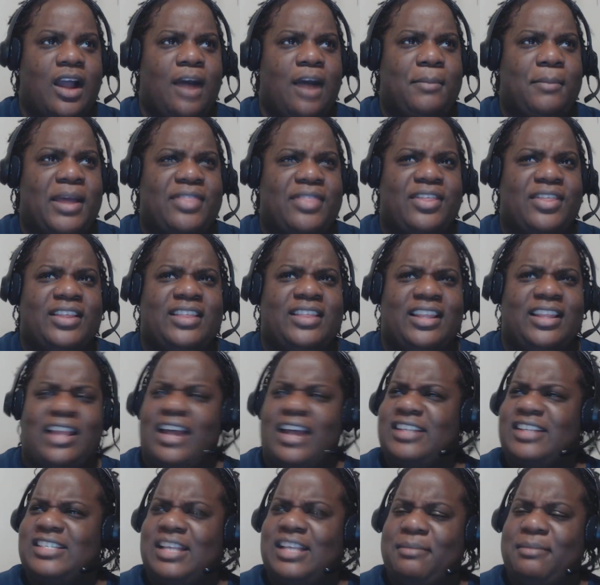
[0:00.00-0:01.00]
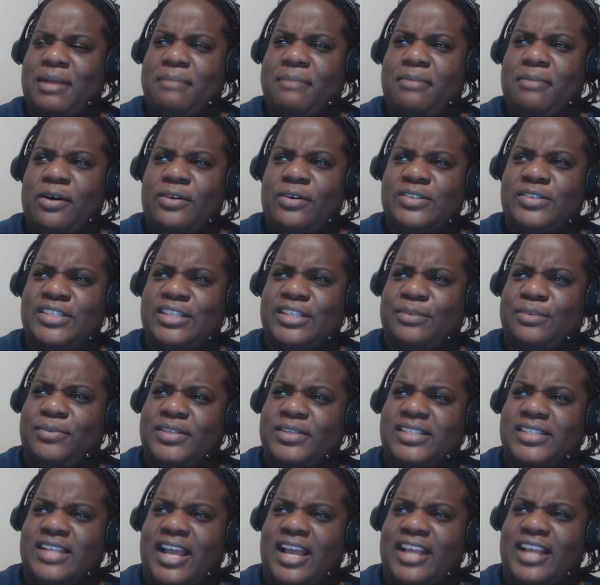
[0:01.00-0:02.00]
I think the last time I posted
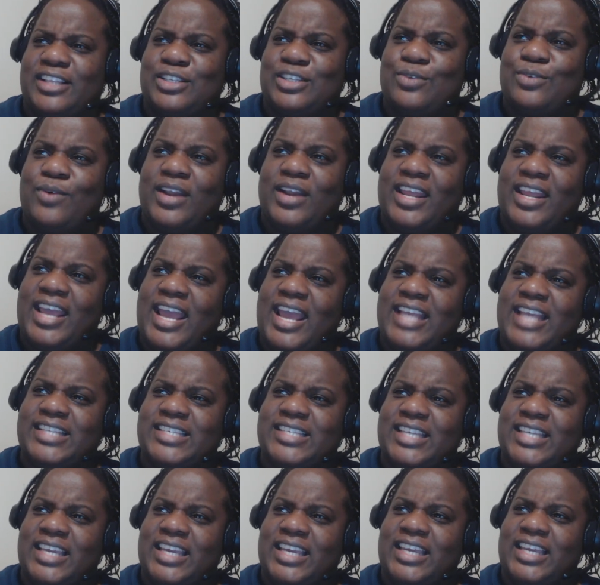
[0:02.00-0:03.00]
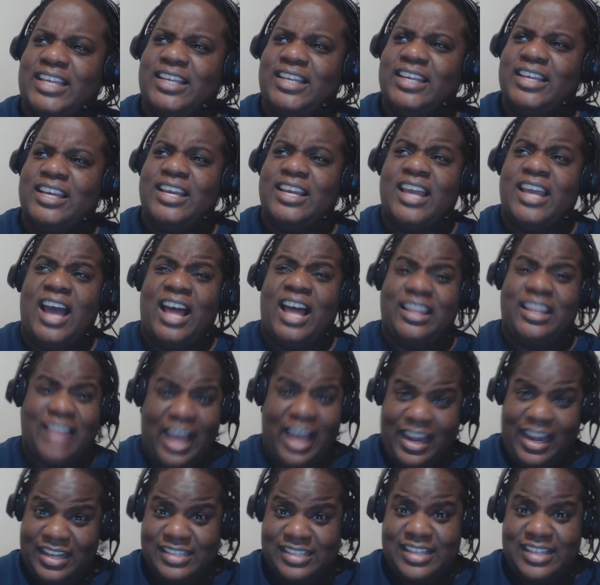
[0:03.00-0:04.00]
was like 2018. A
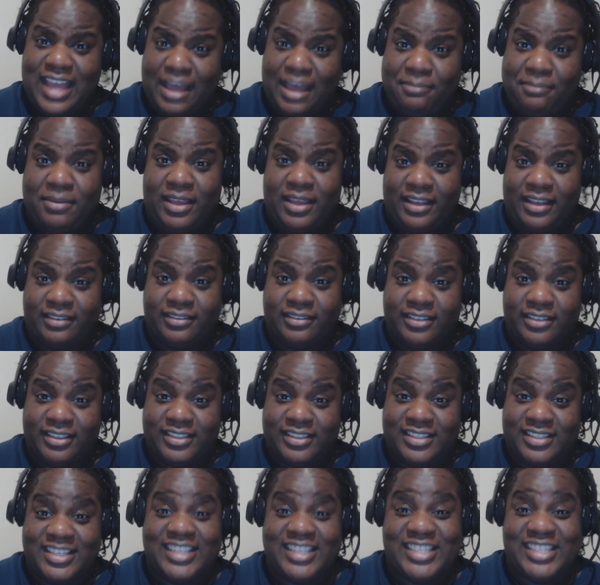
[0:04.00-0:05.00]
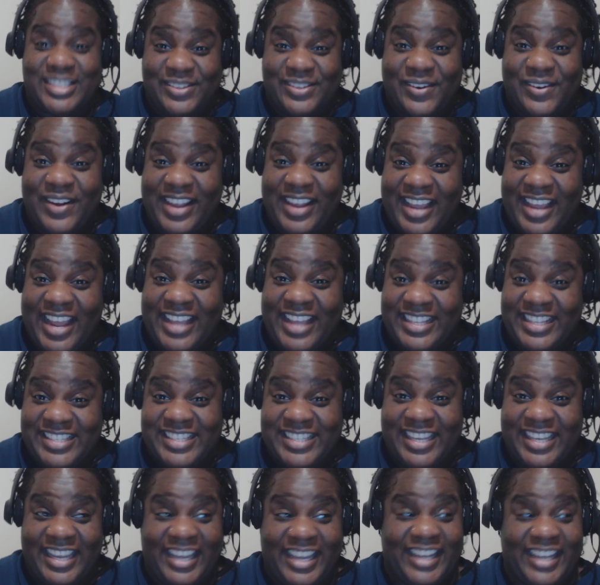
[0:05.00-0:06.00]
lot has happened since
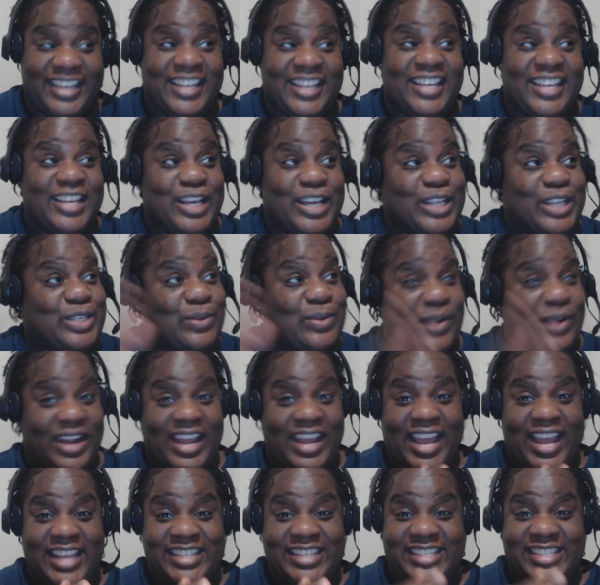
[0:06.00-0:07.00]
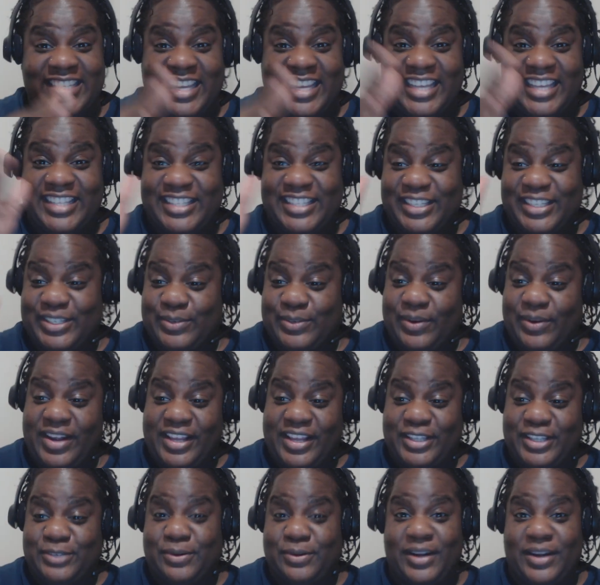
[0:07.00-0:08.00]
2018. 2018 to
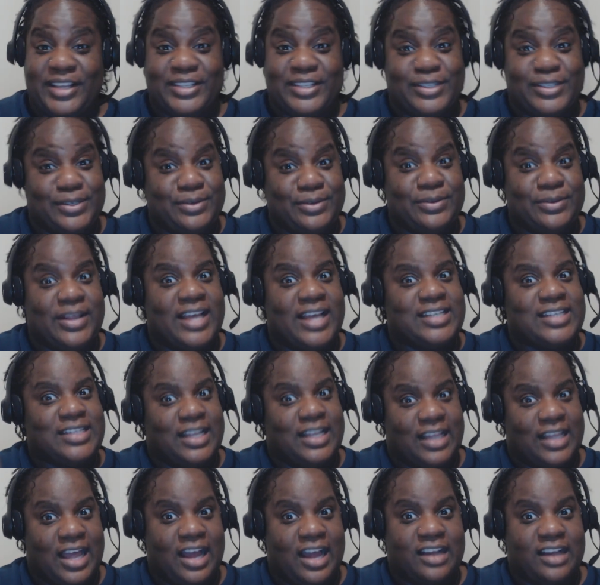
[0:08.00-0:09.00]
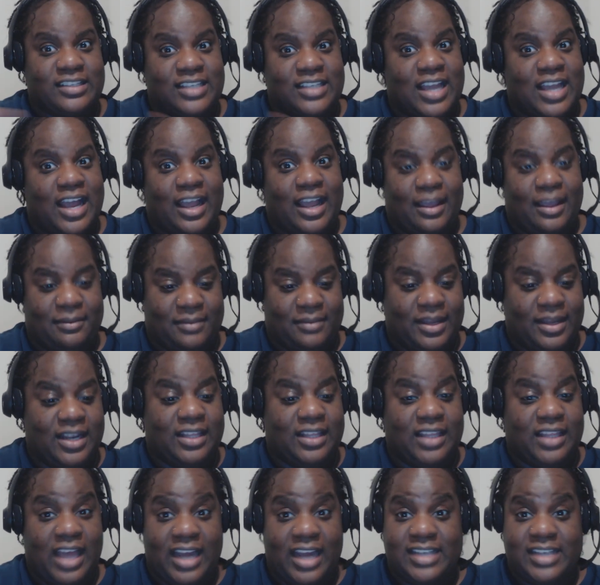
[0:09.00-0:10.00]
2022, that's a long time. And
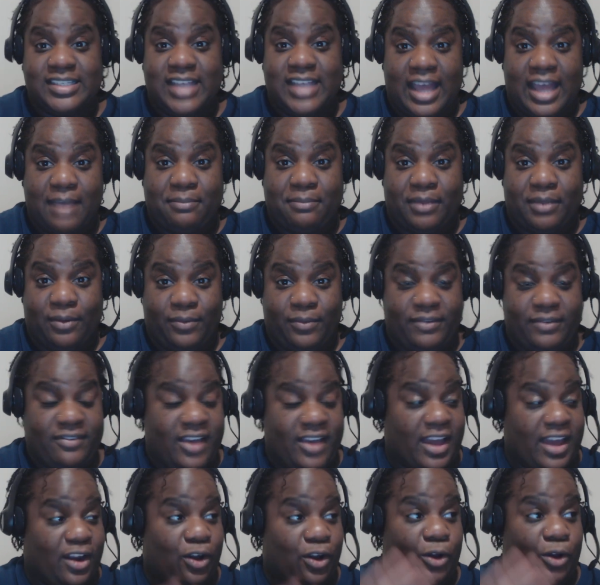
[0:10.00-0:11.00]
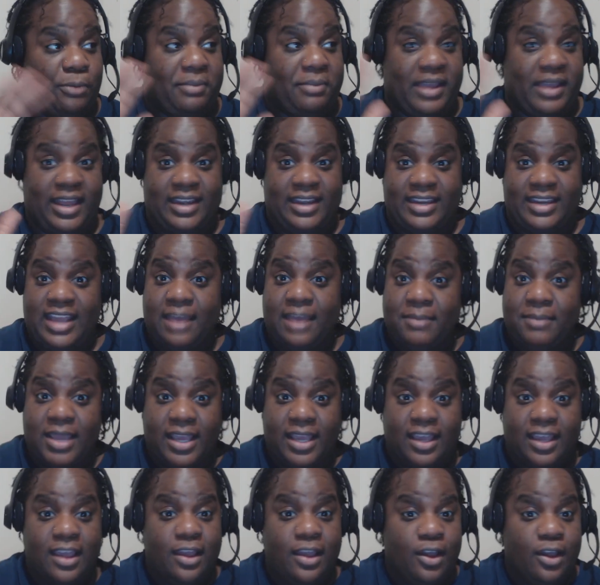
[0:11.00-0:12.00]
a lot has happened. We've had a whole
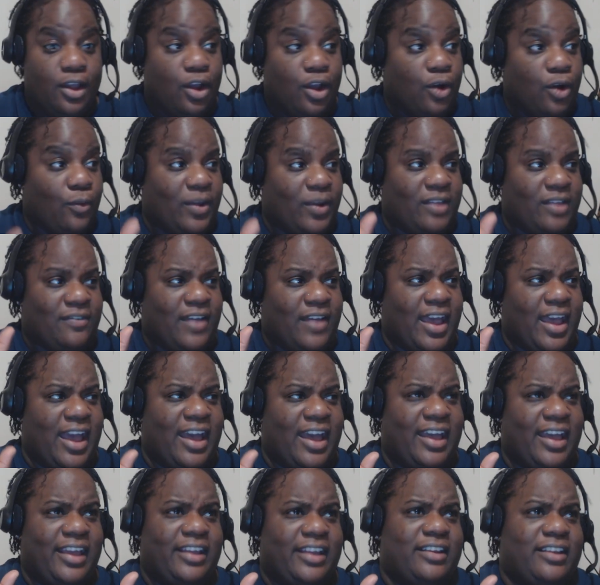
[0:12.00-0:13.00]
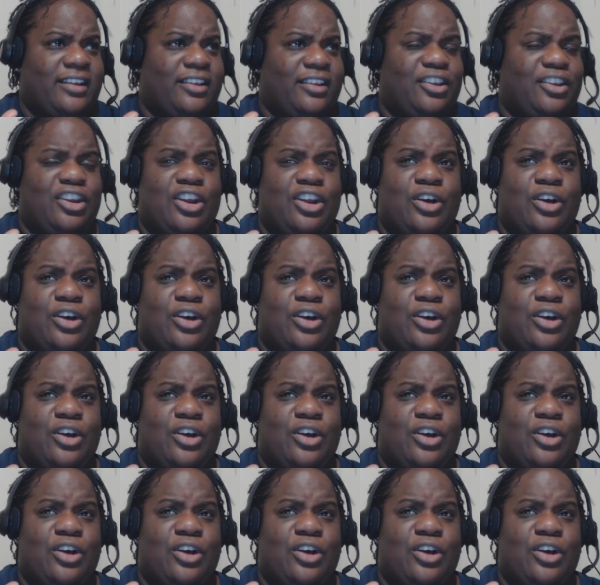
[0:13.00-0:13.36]
pandemic. We've had,